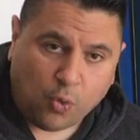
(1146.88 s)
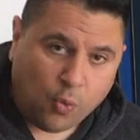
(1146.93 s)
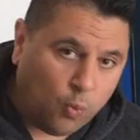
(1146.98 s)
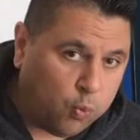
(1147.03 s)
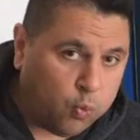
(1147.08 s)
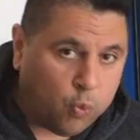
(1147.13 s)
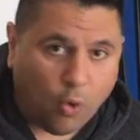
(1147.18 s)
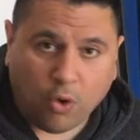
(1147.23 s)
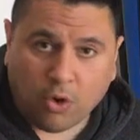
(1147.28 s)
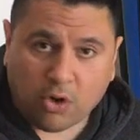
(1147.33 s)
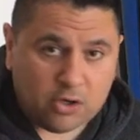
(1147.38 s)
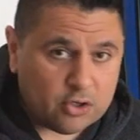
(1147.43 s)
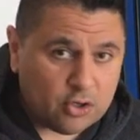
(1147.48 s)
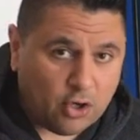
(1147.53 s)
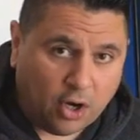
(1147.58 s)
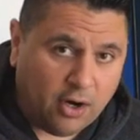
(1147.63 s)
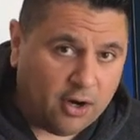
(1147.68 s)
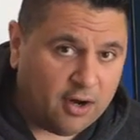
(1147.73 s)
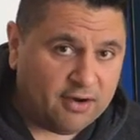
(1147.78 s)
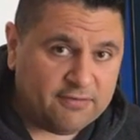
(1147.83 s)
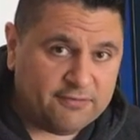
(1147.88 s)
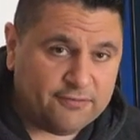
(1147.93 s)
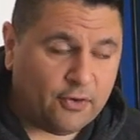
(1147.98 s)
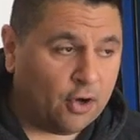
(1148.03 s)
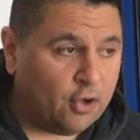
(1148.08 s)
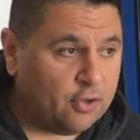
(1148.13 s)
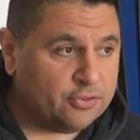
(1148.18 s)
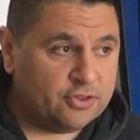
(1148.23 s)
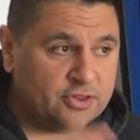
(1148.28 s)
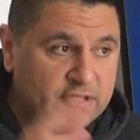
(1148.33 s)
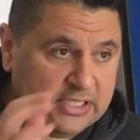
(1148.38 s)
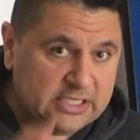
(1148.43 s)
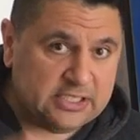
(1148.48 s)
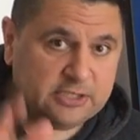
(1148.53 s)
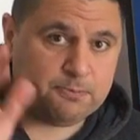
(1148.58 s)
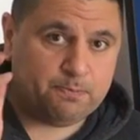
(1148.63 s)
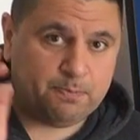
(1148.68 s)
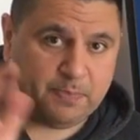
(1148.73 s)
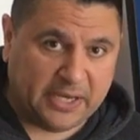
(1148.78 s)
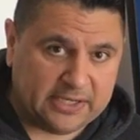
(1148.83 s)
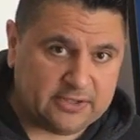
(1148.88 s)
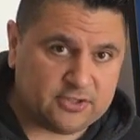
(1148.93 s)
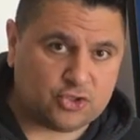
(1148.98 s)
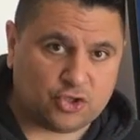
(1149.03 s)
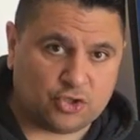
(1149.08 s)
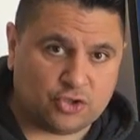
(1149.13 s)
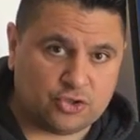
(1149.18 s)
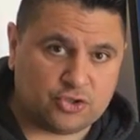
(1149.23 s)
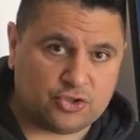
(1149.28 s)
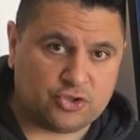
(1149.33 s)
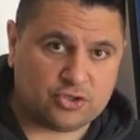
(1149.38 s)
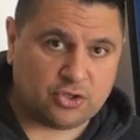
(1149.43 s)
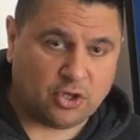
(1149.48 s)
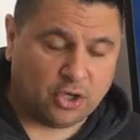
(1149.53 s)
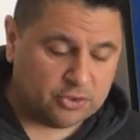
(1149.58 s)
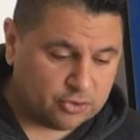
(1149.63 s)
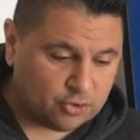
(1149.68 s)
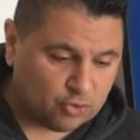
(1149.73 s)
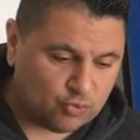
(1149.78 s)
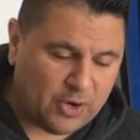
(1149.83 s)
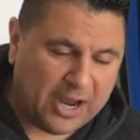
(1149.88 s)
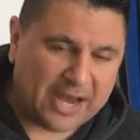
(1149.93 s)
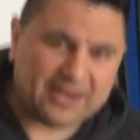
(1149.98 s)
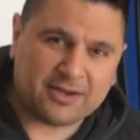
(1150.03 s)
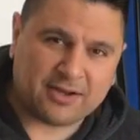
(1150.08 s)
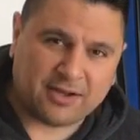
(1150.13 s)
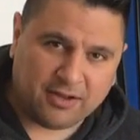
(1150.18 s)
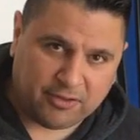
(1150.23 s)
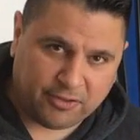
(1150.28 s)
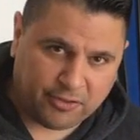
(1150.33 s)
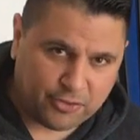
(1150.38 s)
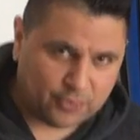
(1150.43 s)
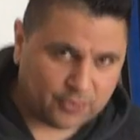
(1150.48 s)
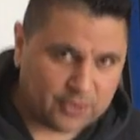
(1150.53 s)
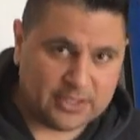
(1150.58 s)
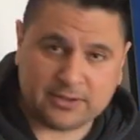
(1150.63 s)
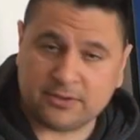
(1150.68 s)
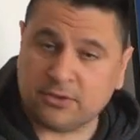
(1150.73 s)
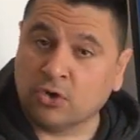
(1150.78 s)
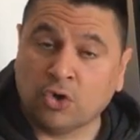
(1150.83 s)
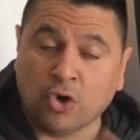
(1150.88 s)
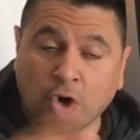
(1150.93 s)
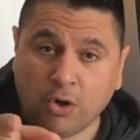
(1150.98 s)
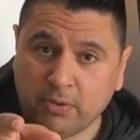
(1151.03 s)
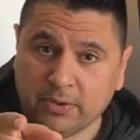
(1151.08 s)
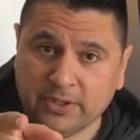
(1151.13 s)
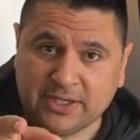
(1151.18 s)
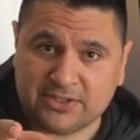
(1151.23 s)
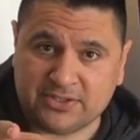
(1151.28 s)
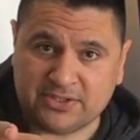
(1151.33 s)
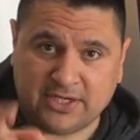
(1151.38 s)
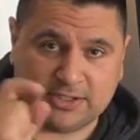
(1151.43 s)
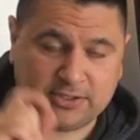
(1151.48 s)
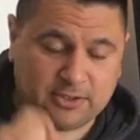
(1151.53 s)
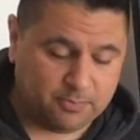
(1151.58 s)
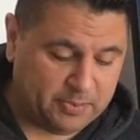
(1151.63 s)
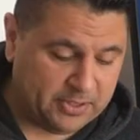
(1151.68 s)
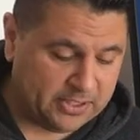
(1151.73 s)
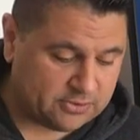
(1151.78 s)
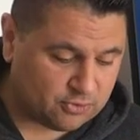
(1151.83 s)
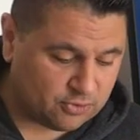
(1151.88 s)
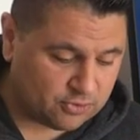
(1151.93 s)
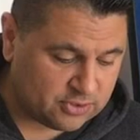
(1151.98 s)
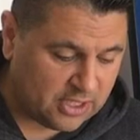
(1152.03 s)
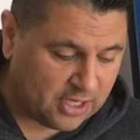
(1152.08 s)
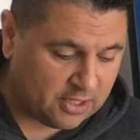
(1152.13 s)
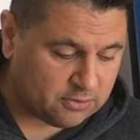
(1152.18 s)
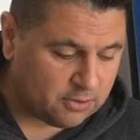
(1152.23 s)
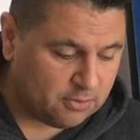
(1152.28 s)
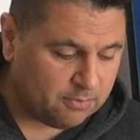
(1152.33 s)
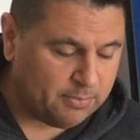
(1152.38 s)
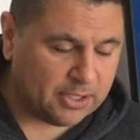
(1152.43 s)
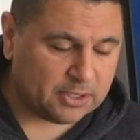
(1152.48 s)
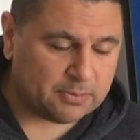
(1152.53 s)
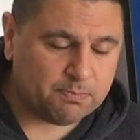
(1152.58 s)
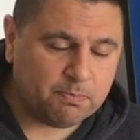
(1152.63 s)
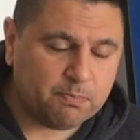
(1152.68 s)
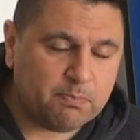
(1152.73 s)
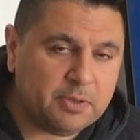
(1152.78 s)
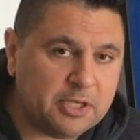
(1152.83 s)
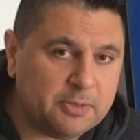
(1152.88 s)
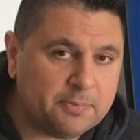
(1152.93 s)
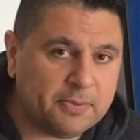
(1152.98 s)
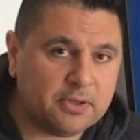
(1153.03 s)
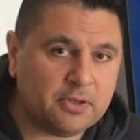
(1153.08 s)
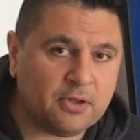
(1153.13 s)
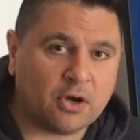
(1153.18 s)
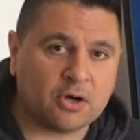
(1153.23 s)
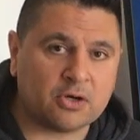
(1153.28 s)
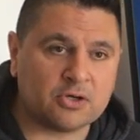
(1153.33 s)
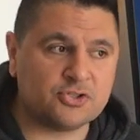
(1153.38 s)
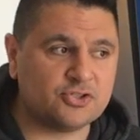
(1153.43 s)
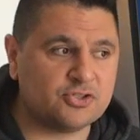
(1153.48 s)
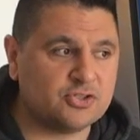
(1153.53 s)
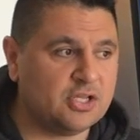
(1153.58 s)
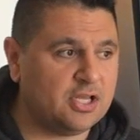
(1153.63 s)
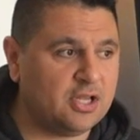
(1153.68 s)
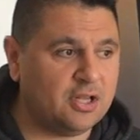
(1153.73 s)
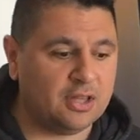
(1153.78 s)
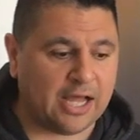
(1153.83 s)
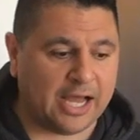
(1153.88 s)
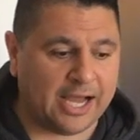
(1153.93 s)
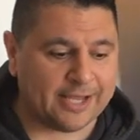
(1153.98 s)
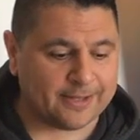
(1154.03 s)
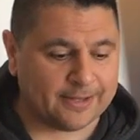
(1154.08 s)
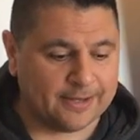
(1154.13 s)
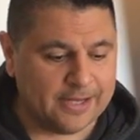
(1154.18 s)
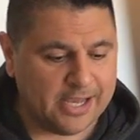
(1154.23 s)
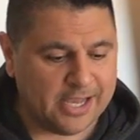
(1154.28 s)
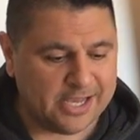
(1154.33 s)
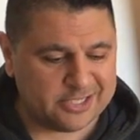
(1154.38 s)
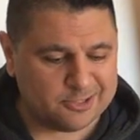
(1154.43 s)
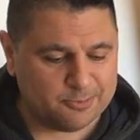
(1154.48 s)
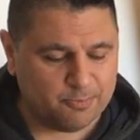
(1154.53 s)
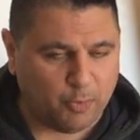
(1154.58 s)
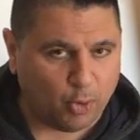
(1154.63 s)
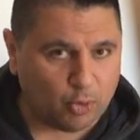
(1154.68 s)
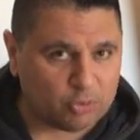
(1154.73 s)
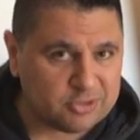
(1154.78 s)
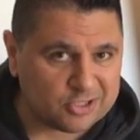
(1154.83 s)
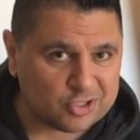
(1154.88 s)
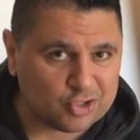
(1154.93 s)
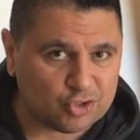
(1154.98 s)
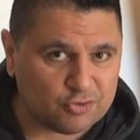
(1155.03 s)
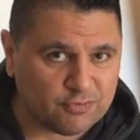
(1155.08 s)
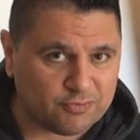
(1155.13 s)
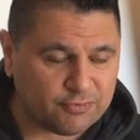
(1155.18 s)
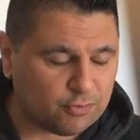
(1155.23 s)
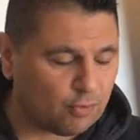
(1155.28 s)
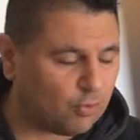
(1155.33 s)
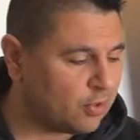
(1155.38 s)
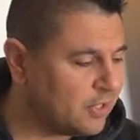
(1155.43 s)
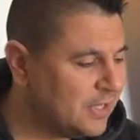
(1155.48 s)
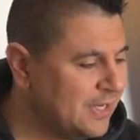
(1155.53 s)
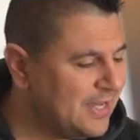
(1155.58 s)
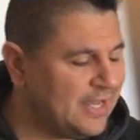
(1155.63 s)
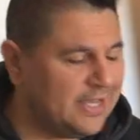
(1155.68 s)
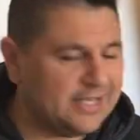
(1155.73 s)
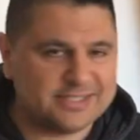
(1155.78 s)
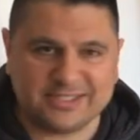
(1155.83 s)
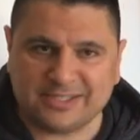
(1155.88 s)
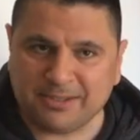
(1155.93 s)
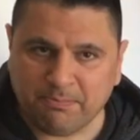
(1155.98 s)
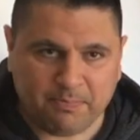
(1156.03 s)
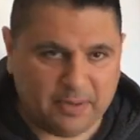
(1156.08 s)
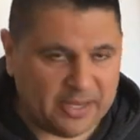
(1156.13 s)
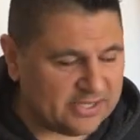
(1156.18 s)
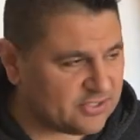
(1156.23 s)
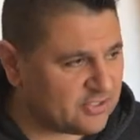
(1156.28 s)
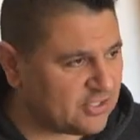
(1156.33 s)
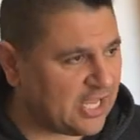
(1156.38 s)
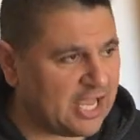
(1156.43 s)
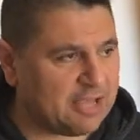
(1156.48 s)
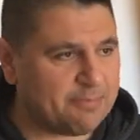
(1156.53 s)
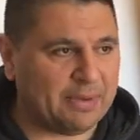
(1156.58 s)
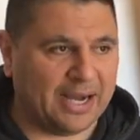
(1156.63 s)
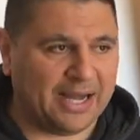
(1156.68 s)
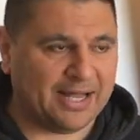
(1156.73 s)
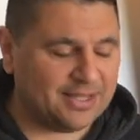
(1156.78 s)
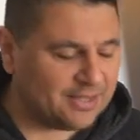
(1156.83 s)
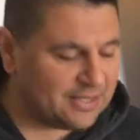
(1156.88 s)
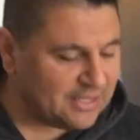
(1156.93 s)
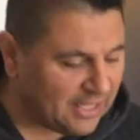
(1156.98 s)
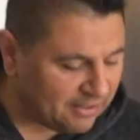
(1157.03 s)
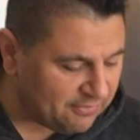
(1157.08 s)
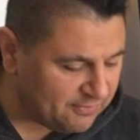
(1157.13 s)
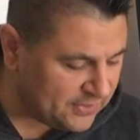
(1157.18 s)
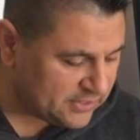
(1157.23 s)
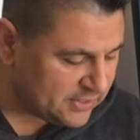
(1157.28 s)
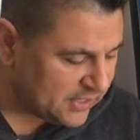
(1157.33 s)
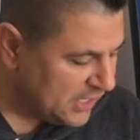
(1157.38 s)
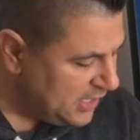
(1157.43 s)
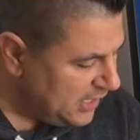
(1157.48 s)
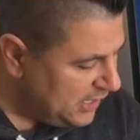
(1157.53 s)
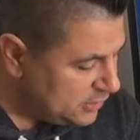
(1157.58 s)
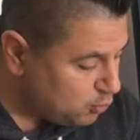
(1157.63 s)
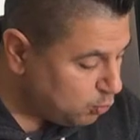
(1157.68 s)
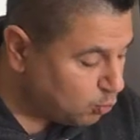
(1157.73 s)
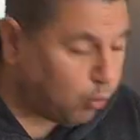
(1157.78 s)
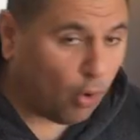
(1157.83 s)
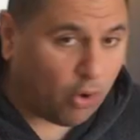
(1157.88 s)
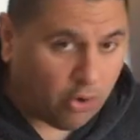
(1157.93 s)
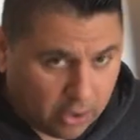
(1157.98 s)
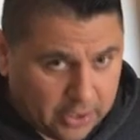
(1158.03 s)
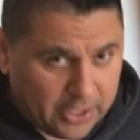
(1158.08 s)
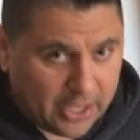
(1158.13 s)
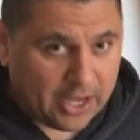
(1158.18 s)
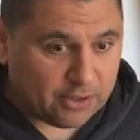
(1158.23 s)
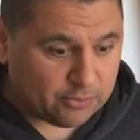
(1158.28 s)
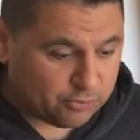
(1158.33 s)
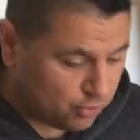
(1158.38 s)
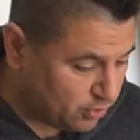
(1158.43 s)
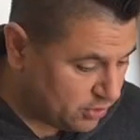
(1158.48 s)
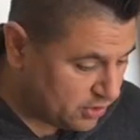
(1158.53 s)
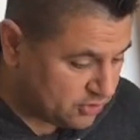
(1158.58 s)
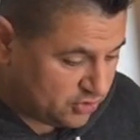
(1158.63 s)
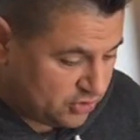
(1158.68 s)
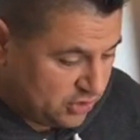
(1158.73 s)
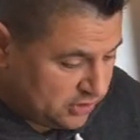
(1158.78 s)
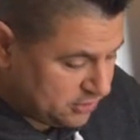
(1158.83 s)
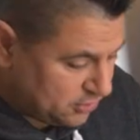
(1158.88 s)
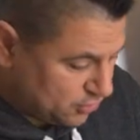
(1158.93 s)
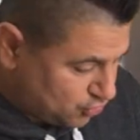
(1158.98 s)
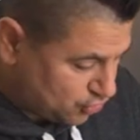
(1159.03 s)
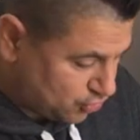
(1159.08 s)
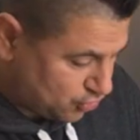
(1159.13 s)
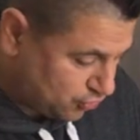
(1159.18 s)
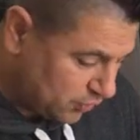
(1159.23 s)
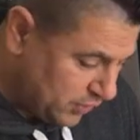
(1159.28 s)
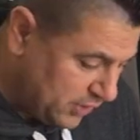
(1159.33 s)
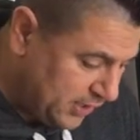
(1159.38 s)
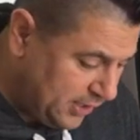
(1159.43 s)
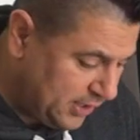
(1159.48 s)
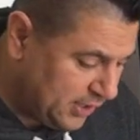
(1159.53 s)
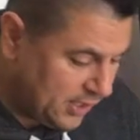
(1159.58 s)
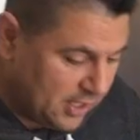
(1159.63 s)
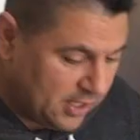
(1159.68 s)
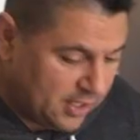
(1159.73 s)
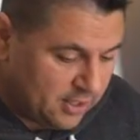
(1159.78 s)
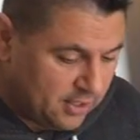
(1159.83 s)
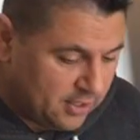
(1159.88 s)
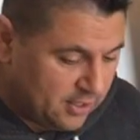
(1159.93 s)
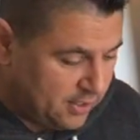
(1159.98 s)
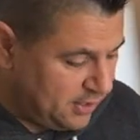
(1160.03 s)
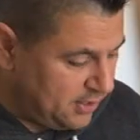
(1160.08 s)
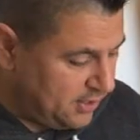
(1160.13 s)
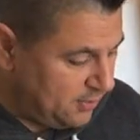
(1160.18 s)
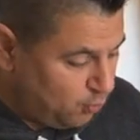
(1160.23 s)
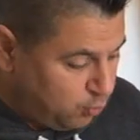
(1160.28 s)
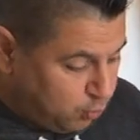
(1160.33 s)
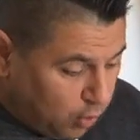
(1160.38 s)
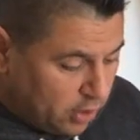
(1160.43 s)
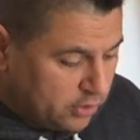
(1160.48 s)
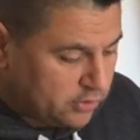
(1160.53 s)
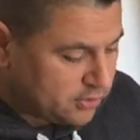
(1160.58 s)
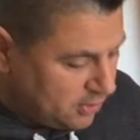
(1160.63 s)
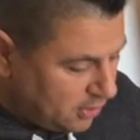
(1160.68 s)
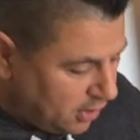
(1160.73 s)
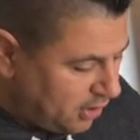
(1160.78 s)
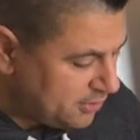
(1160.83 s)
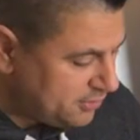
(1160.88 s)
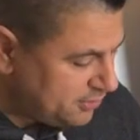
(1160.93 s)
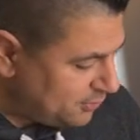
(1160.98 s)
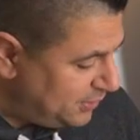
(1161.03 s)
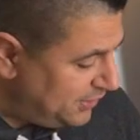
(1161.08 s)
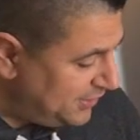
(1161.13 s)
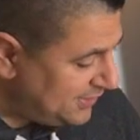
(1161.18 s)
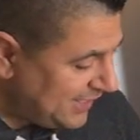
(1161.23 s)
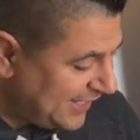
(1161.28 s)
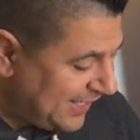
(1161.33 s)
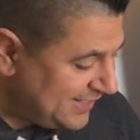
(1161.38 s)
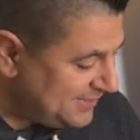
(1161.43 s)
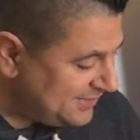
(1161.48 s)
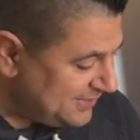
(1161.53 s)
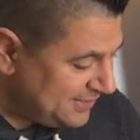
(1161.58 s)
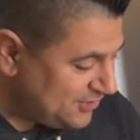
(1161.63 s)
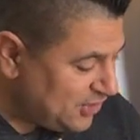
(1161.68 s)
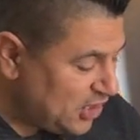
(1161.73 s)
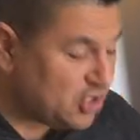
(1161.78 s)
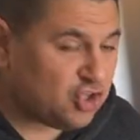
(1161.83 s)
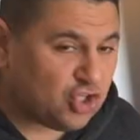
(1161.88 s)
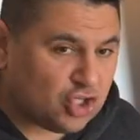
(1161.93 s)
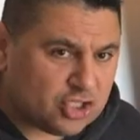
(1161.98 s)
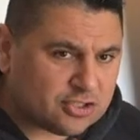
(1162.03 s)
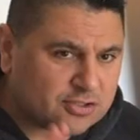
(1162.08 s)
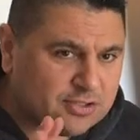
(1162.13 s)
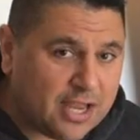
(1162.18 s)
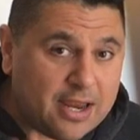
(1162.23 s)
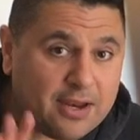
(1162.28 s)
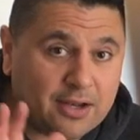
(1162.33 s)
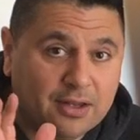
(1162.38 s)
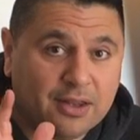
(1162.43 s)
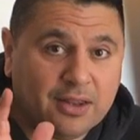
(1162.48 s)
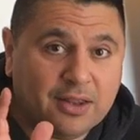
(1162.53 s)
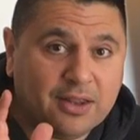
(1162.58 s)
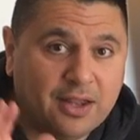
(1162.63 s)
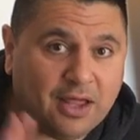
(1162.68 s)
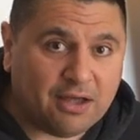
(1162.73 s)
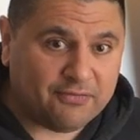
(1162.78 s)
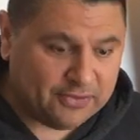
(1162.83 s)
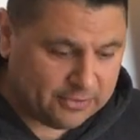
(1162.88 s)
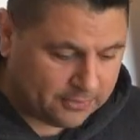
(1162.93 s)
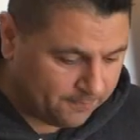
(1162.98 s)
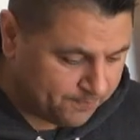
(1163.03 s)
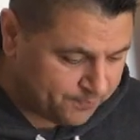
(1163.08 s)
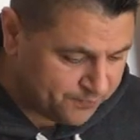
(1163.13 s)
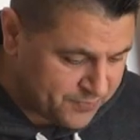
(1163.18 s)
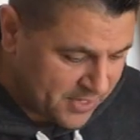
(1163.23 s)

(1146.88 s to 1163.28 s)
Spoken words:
worn off on these pictures on the radical thread. Go in and check the pictures out, but people are still like, it's bolted to the floor. It's the best game. I love it. It's worn out. You can see the tree wood under it, and they love it.